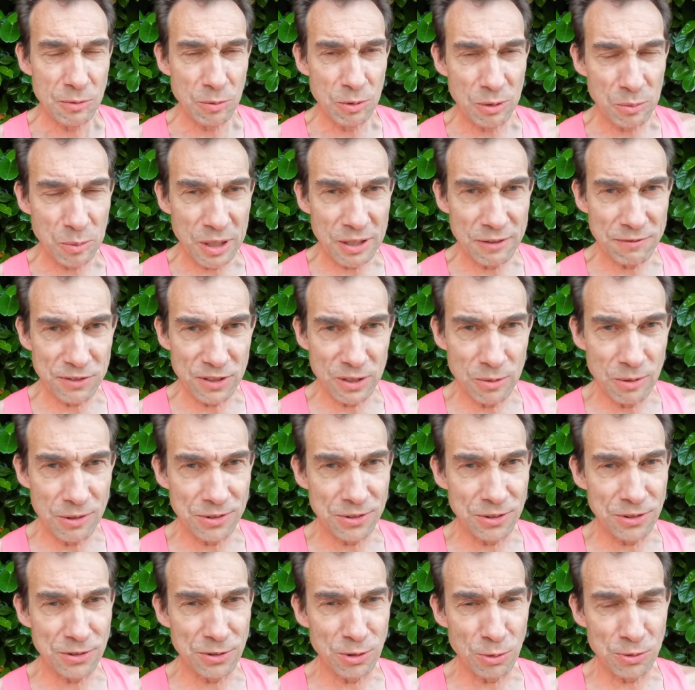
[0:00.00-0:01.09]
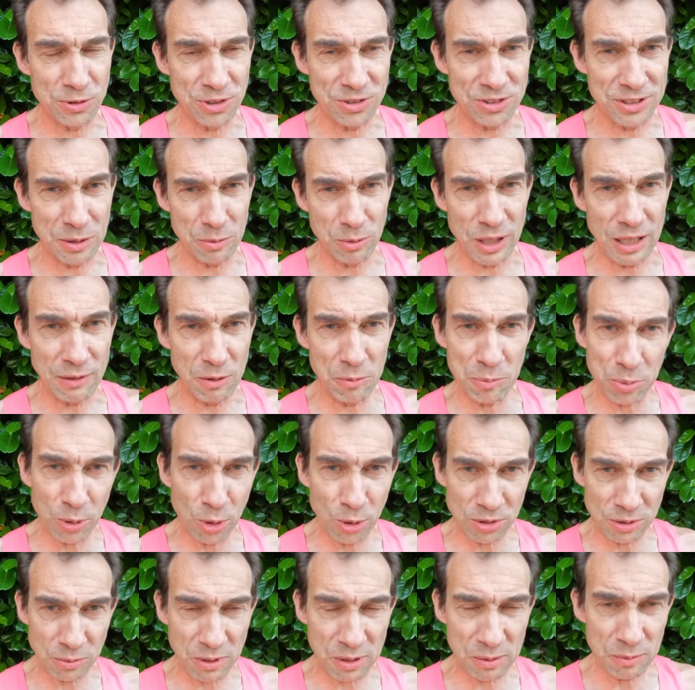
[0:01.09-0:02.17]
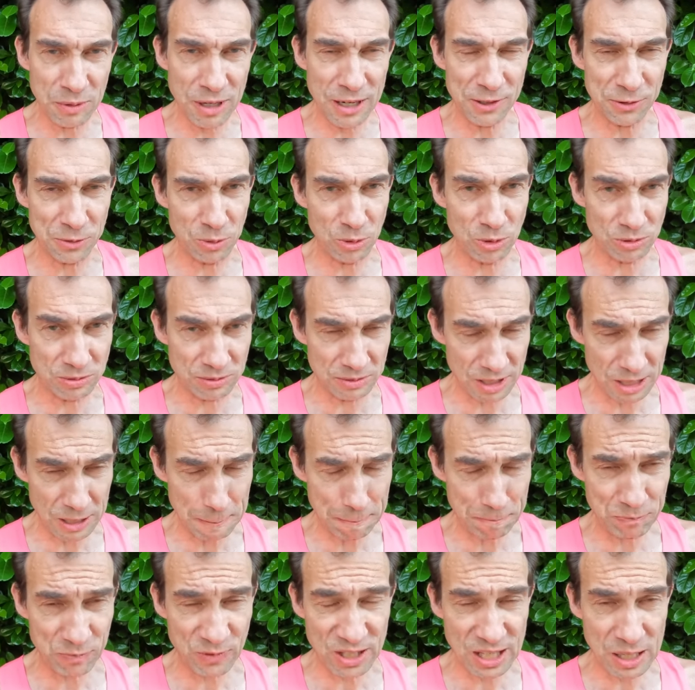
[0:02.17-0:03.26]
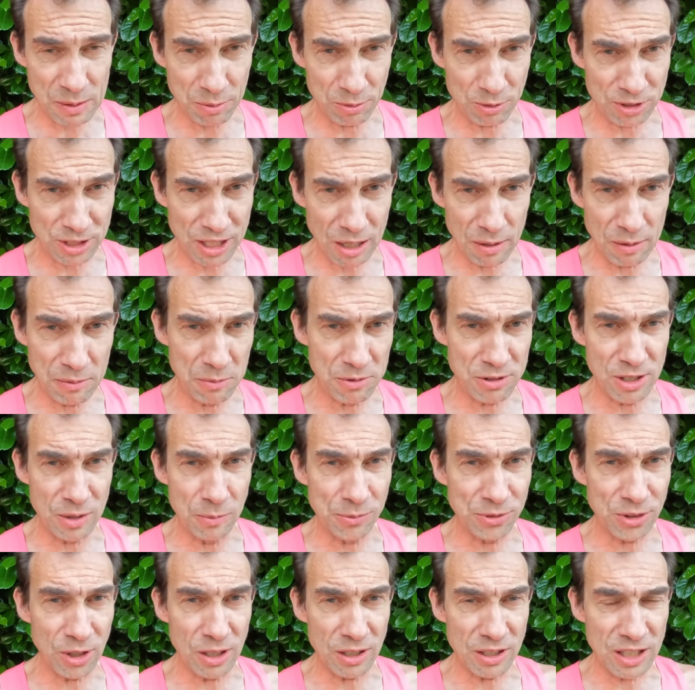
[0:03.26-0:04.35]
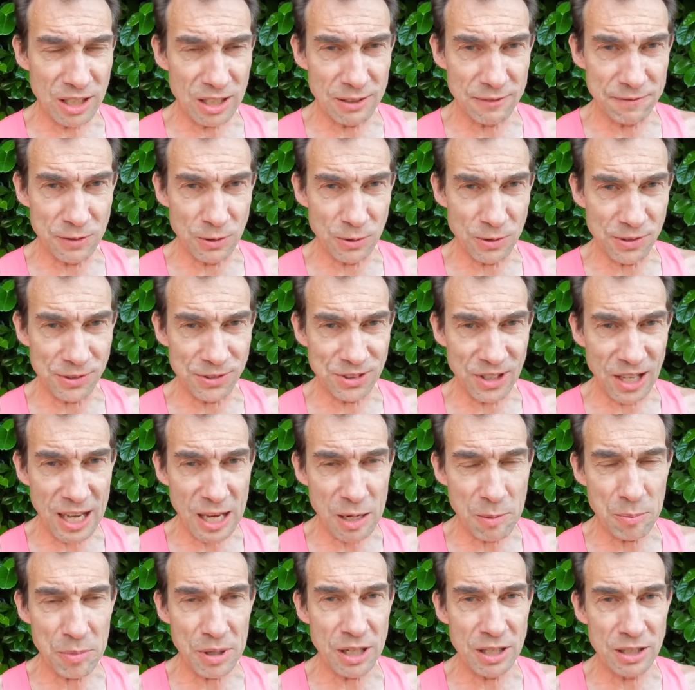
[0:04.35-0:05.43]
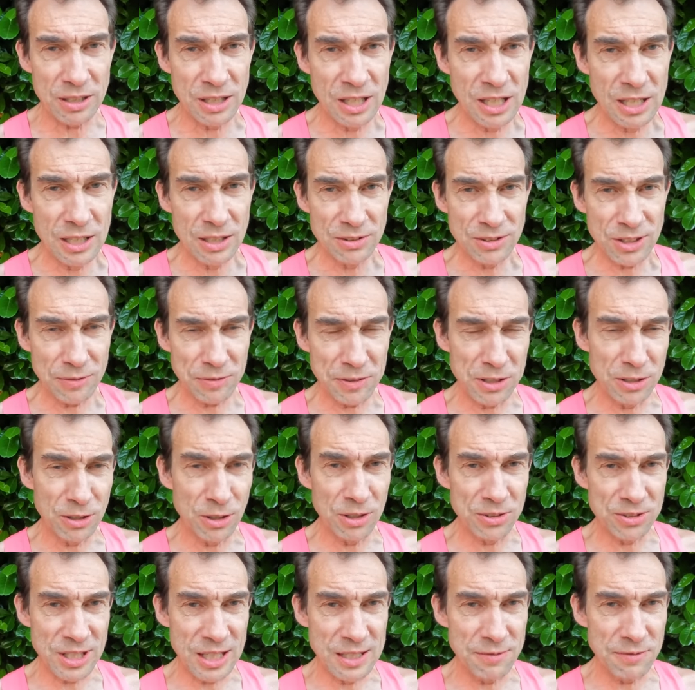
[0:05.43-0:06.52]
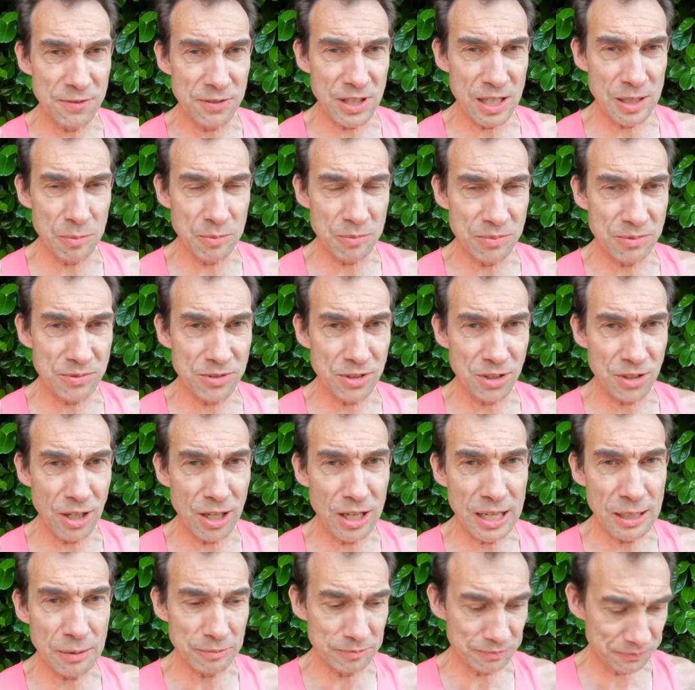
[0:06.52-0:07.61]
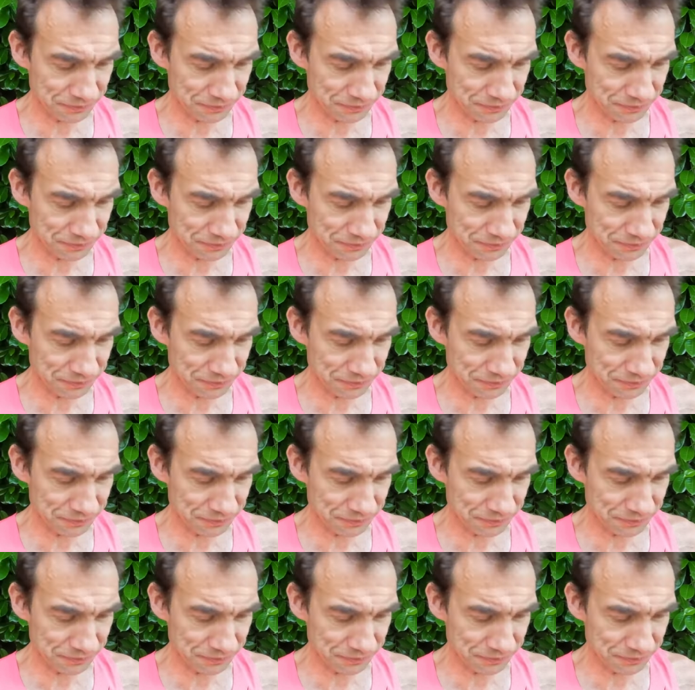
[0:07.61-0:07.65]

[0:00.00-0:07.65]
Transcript: one of my viewers has also said, well, having bought them, you may as well keep on going with them. So I kind of feel the same, but definitely not a day for them tonight.